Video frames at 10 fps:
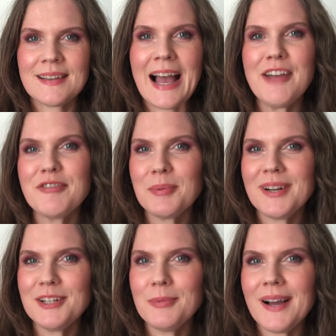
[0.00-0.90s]
Hi everyone
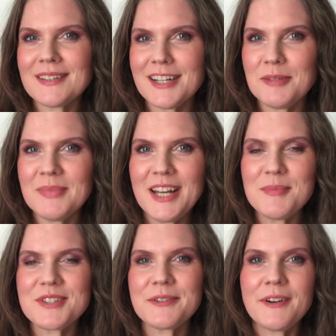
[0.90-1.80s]
and welcome, my name
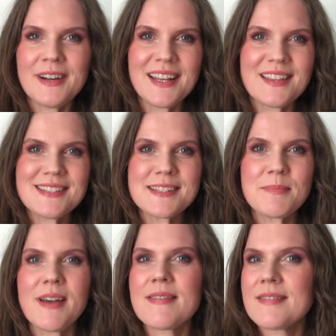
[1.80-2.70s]
is Dora and this is
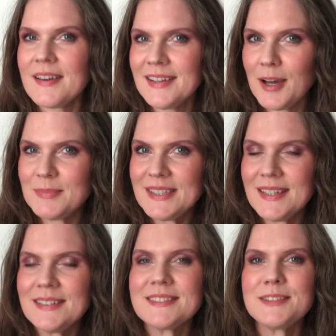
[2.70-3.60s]
my third
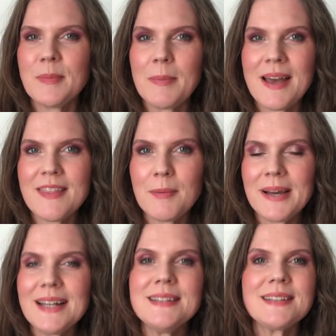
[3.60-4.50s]
update to my Pan That
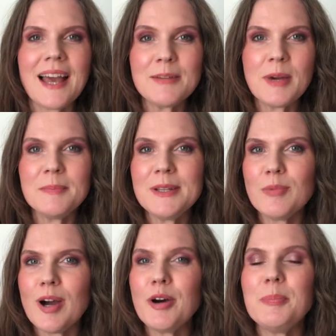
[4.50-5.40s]
Palette and my
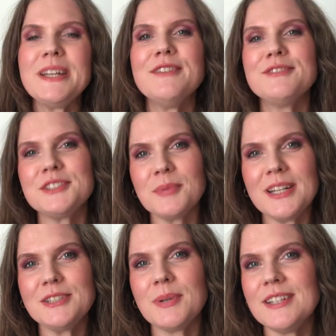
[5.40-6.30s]
BYOP for
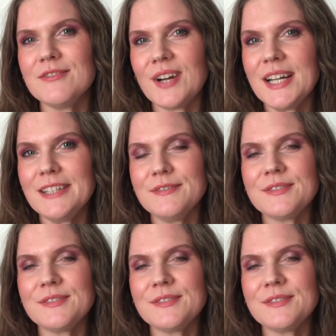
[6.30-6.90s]
2025.